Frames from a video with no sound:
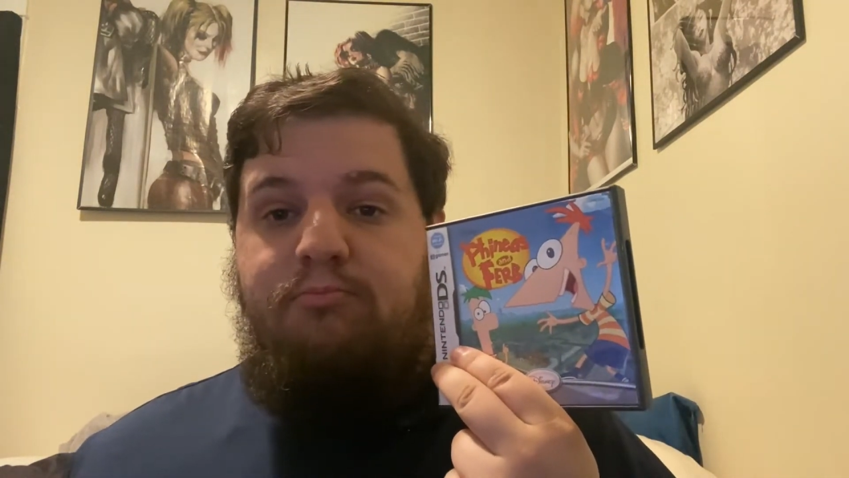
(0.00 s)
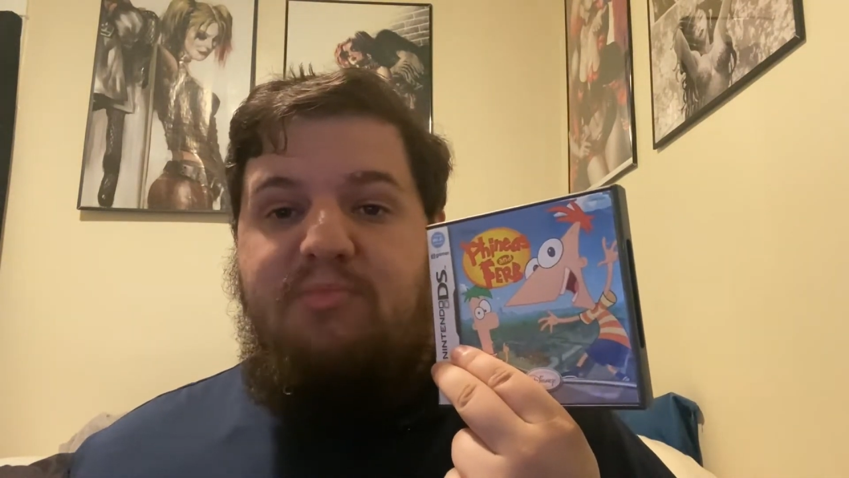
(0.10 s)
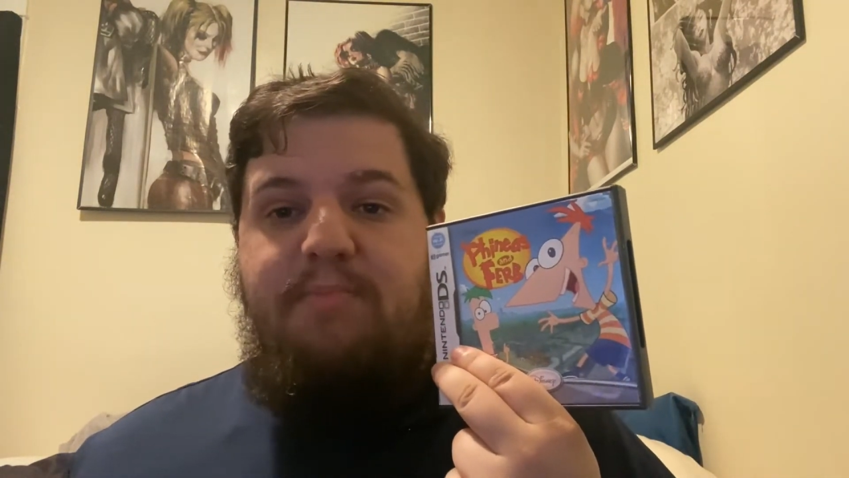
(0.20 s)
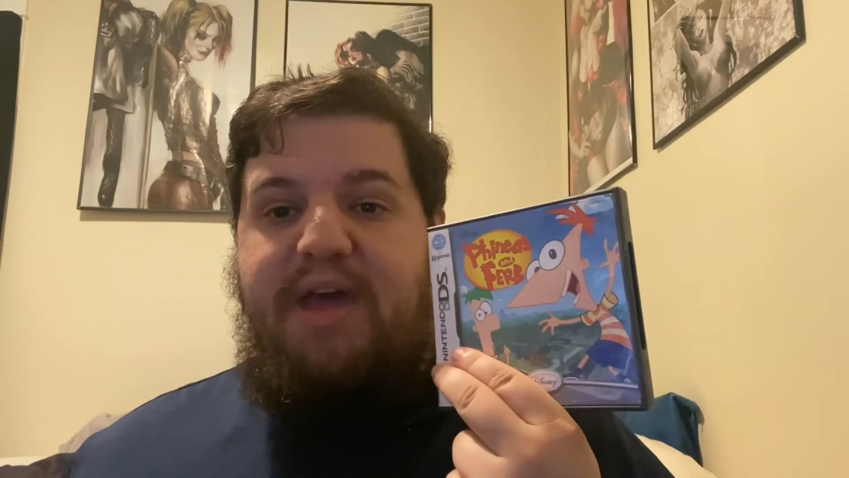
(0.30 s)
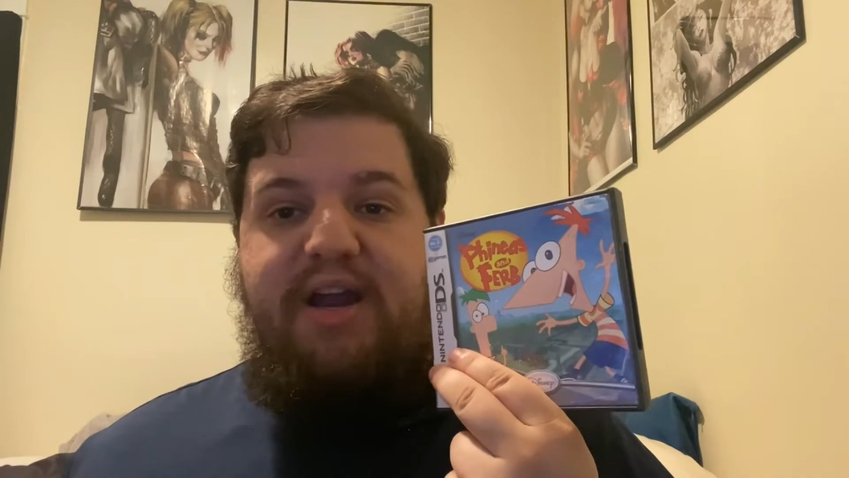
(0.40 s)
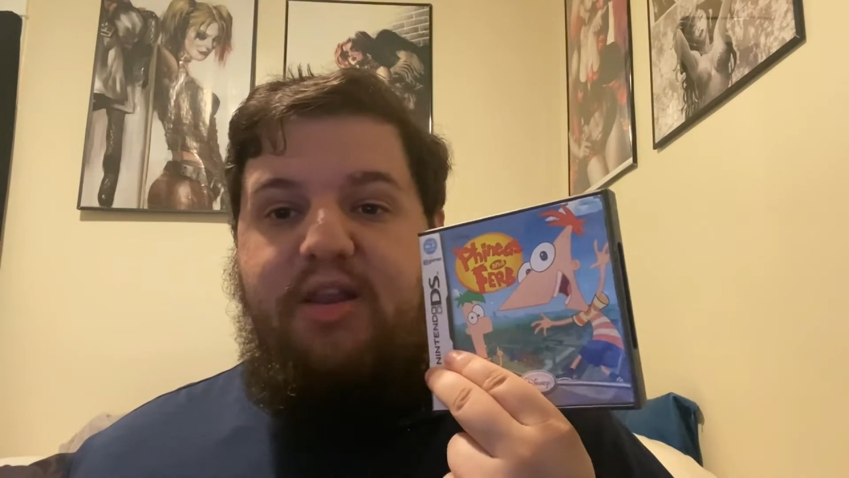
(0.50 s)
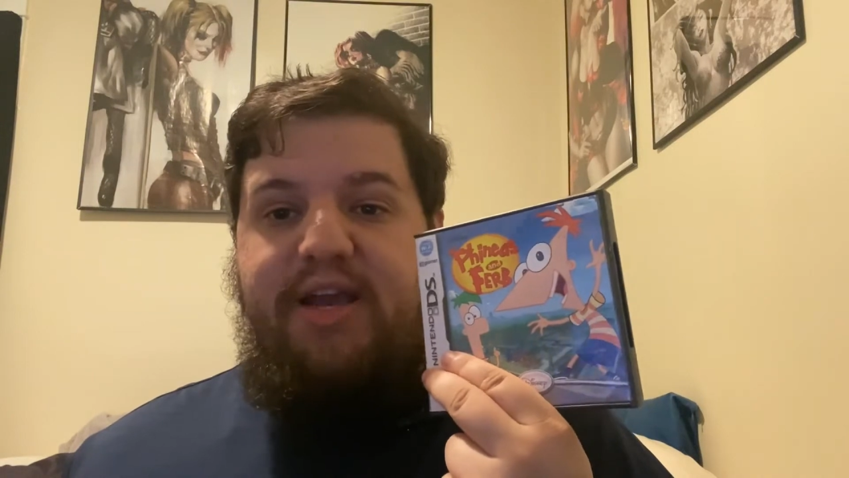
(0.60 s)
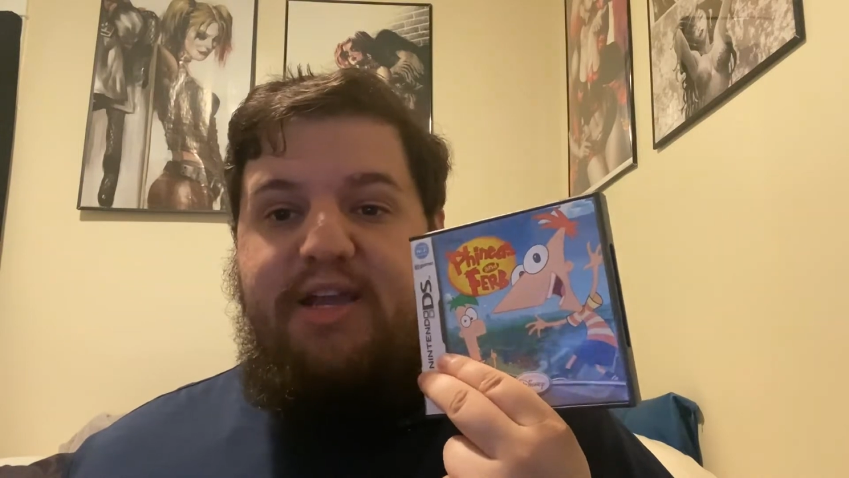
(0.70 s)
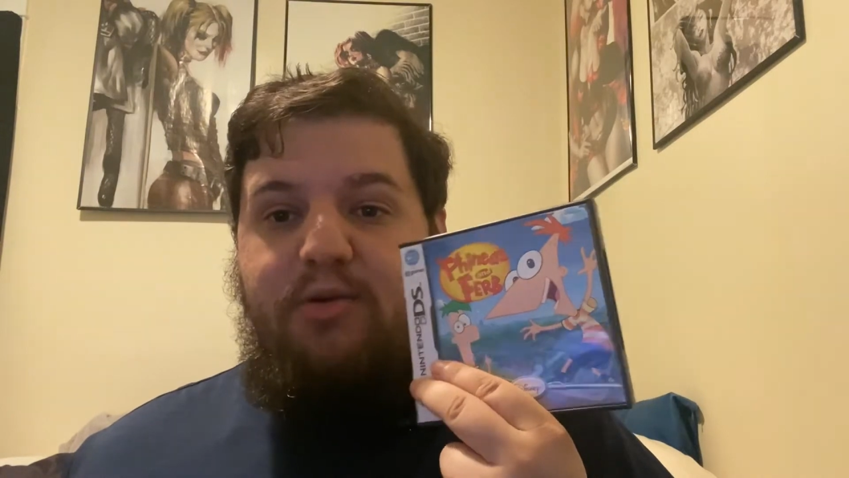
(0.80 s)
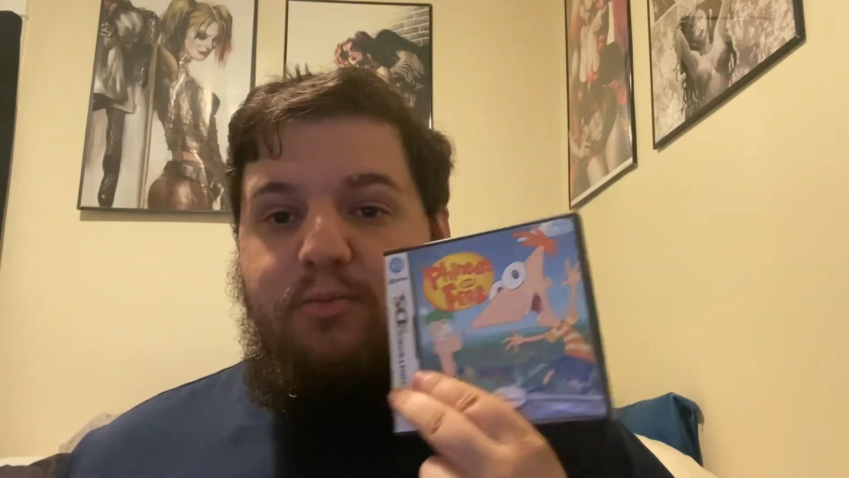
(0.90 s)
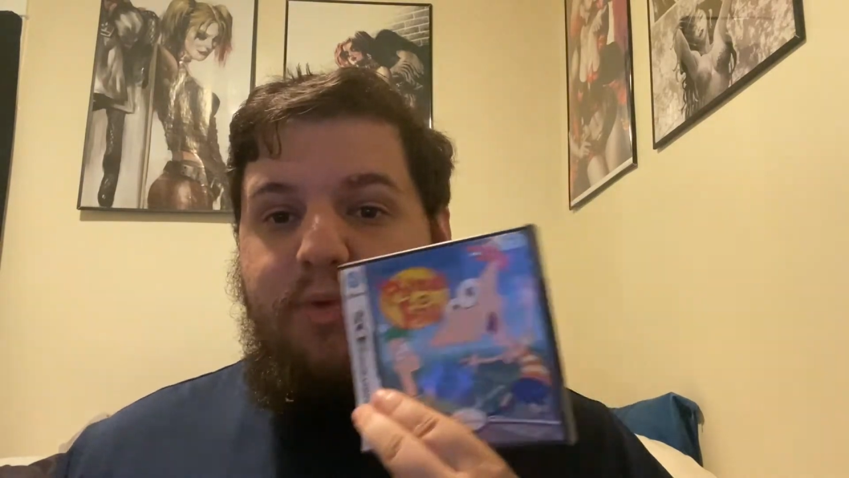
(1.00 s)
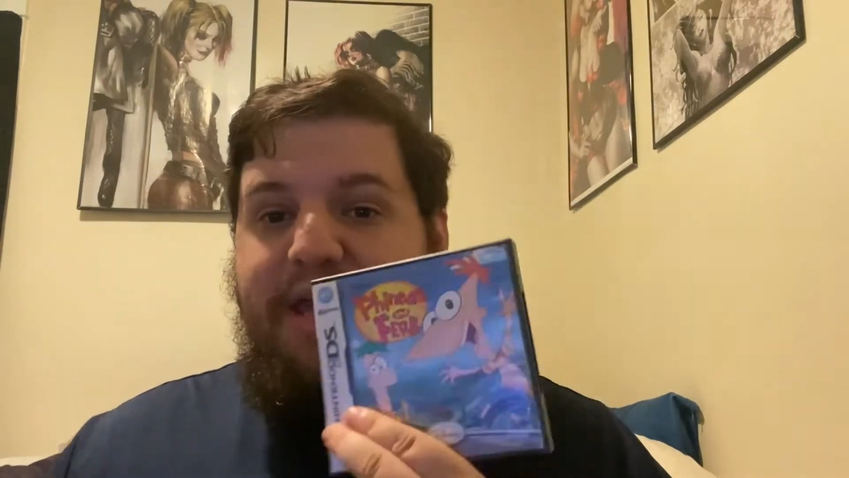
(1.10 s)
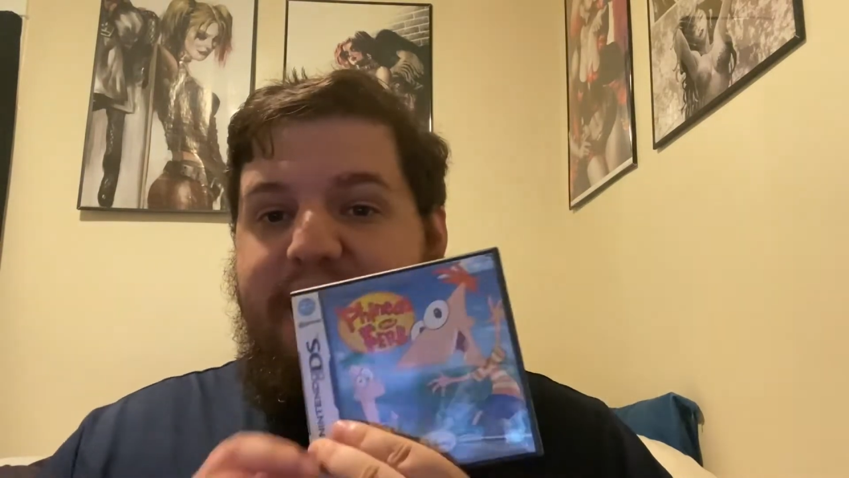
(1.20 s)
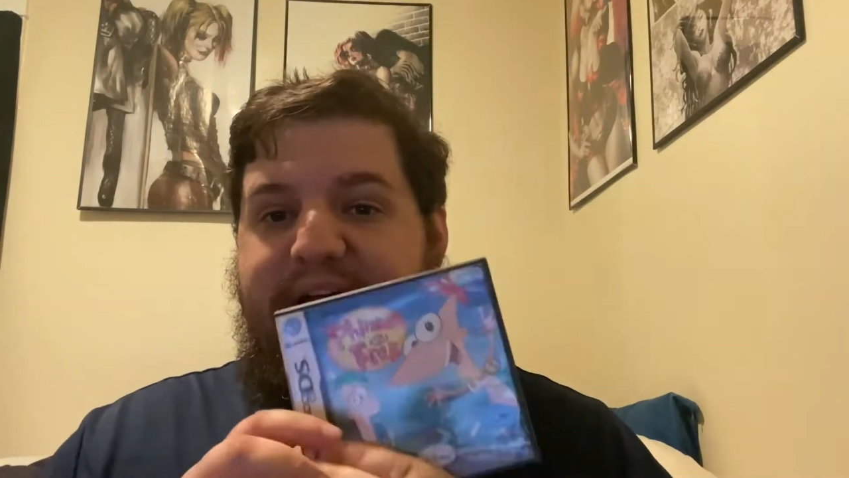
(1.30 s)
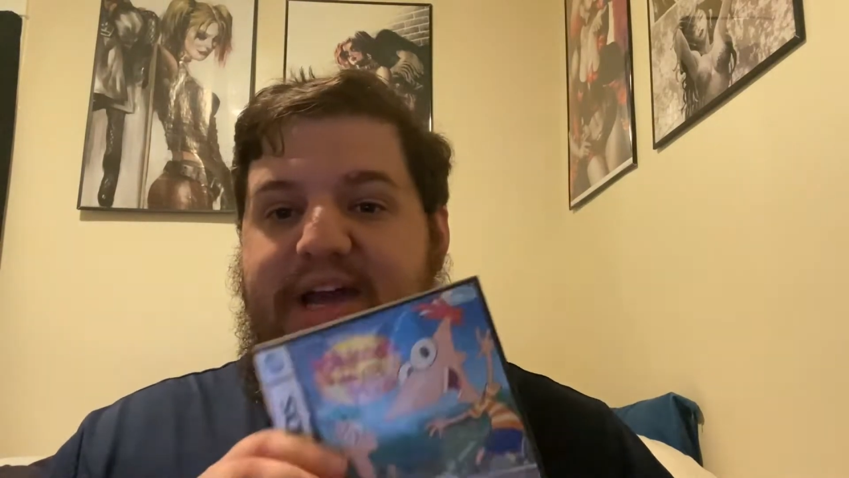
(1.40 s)
I'm not gonna lie to you.
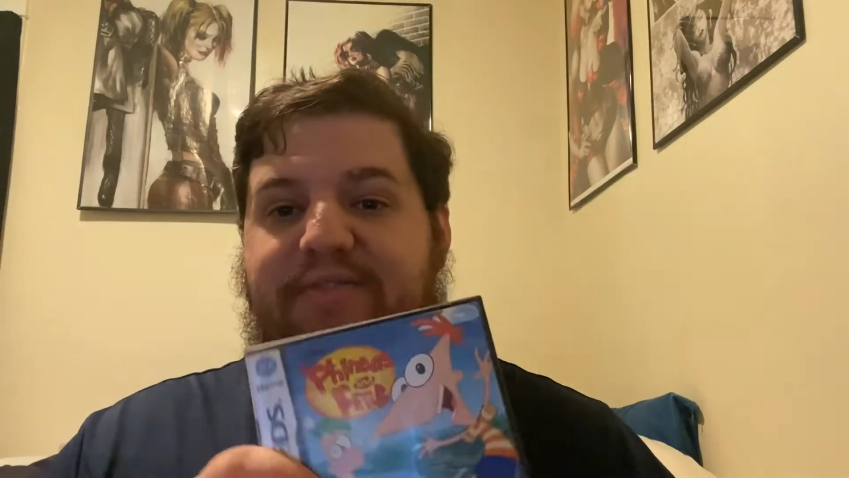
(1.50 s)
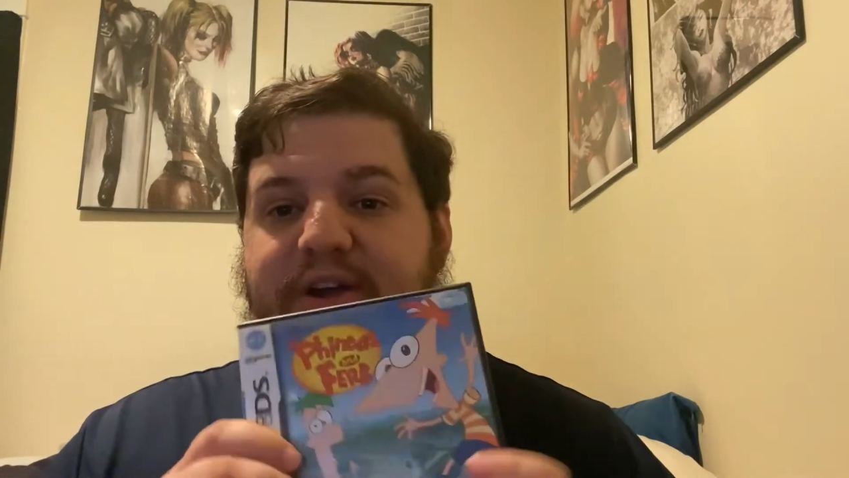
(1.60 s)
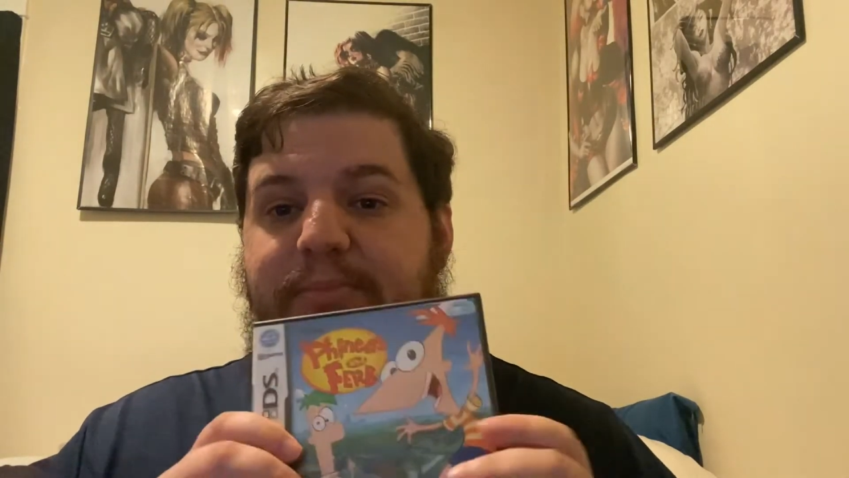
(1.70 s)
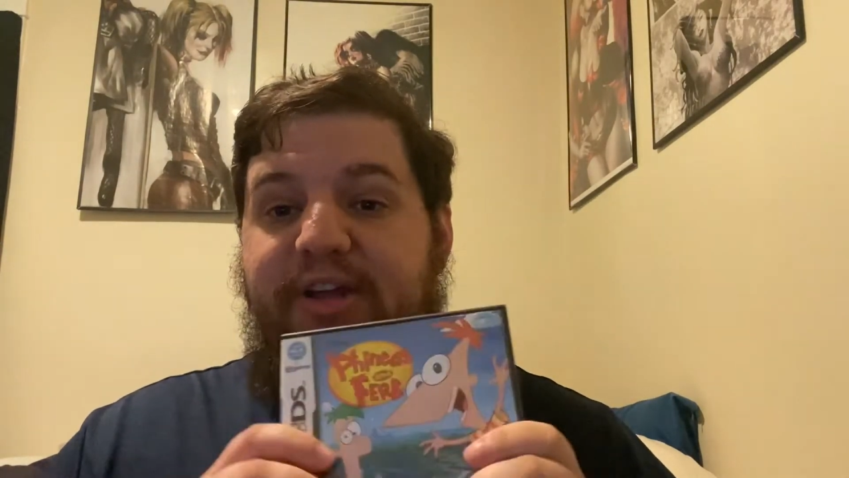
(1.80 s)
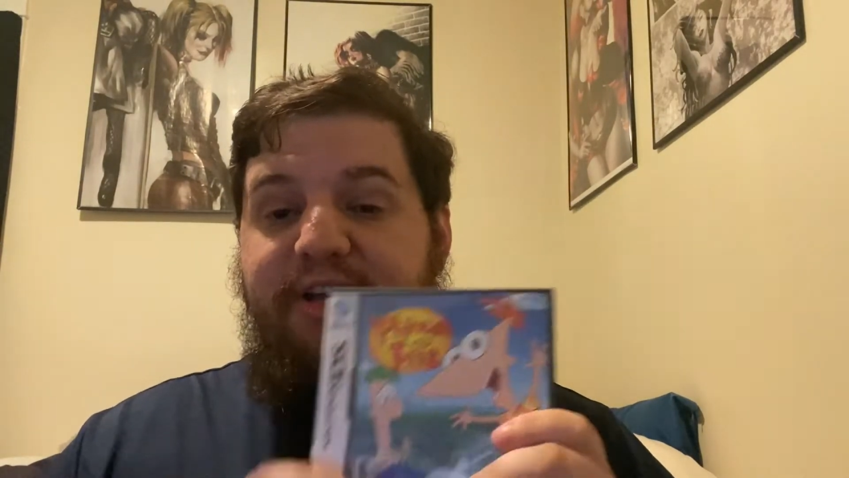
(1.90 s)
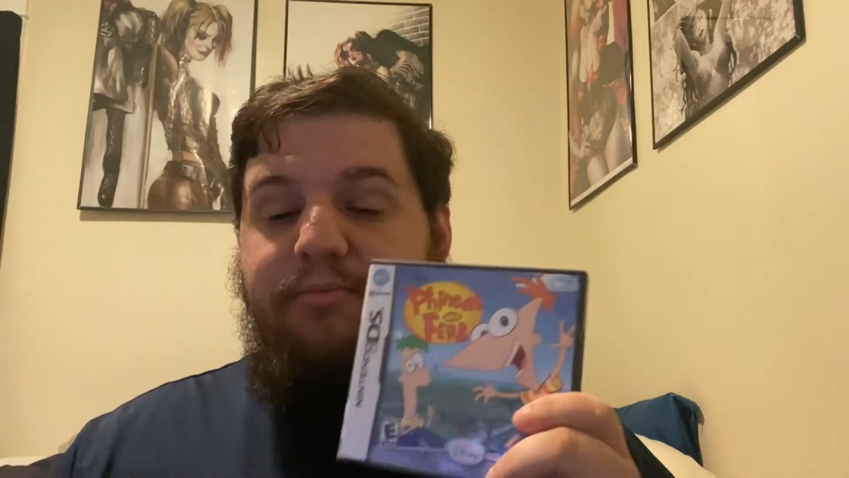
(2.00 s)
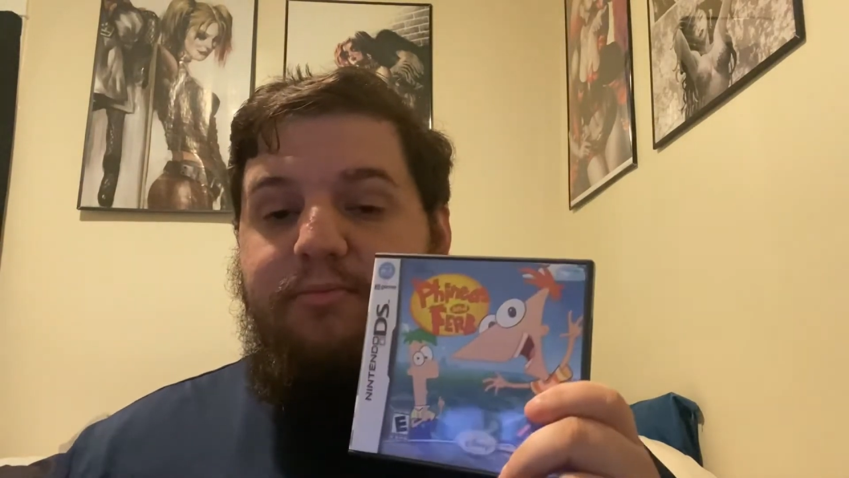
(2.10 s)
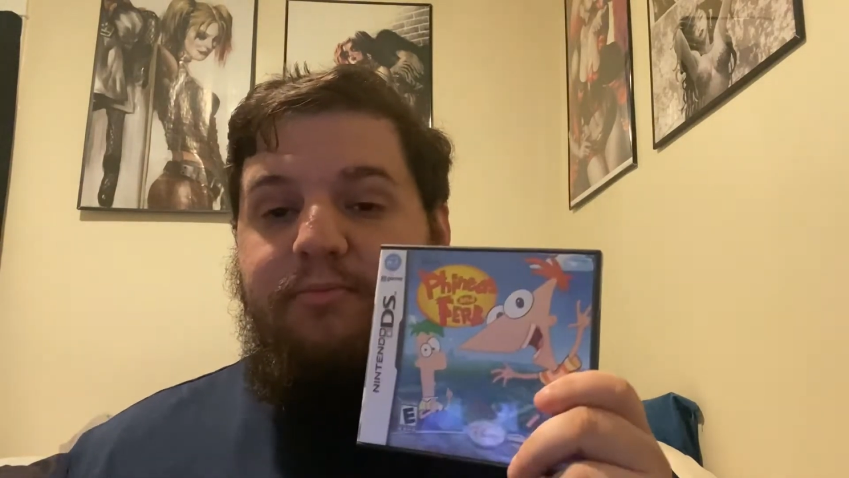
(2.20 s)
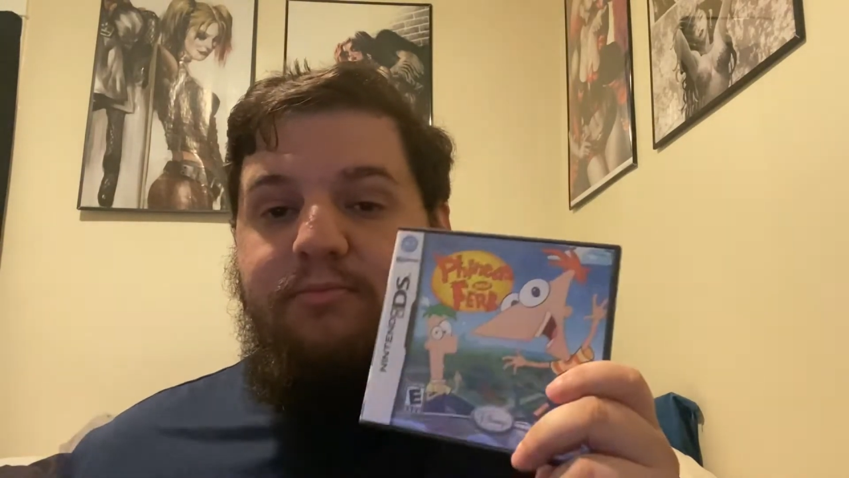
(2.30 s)
I have not played it.